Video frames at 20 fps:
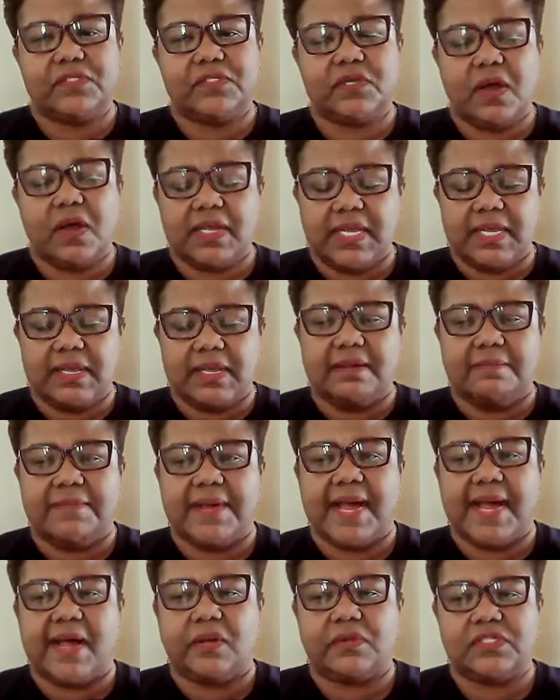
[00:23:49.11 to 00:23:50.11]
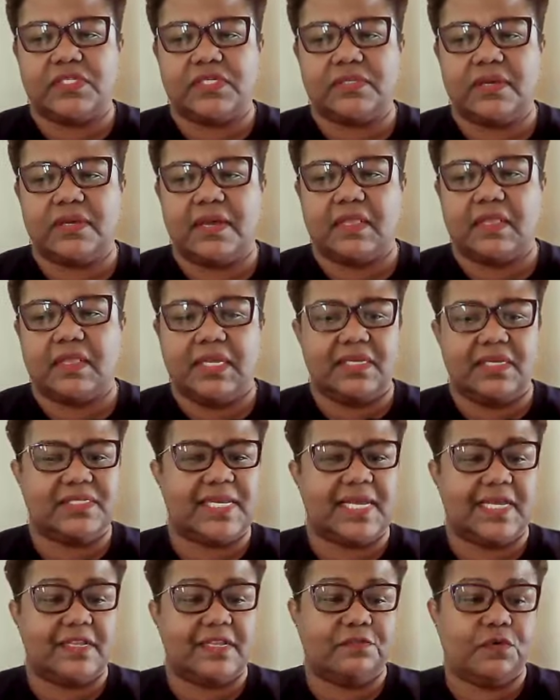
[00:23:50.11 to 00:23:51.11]
talking about the
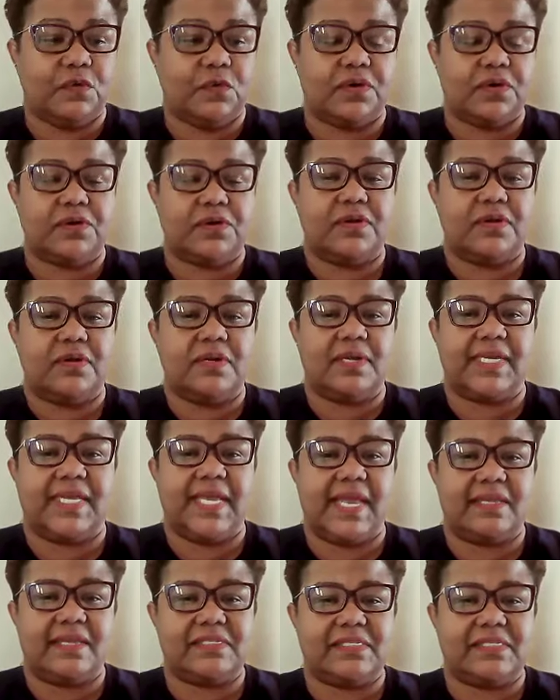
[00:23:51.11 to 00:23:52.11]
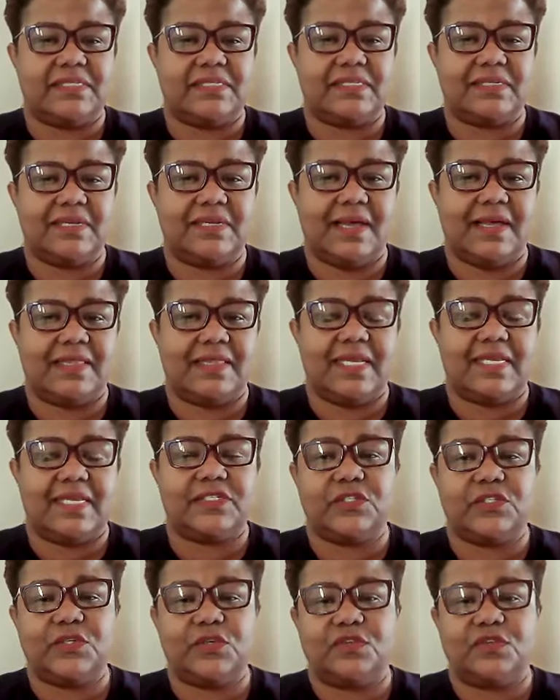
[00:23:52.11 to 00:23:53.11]
executive order against the
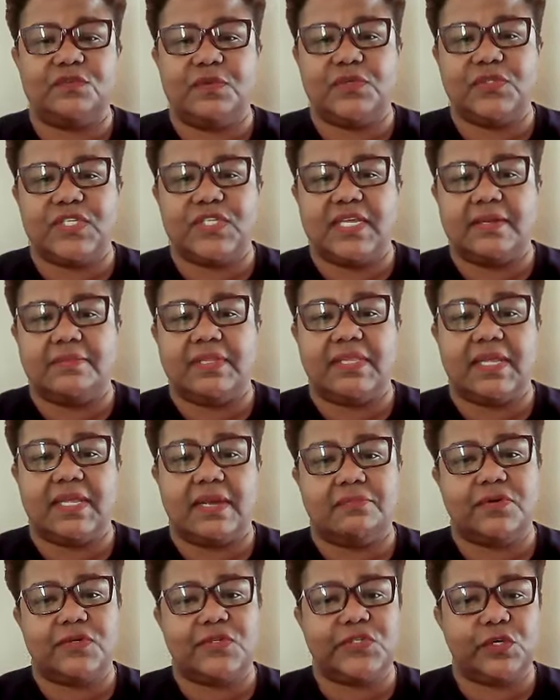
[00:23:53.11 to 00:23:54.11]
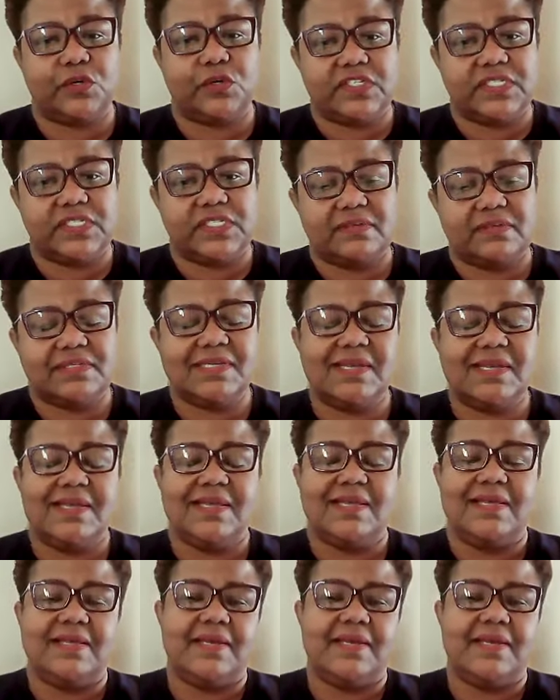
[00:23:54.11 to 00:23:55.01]
Institute of Museum and Library Services,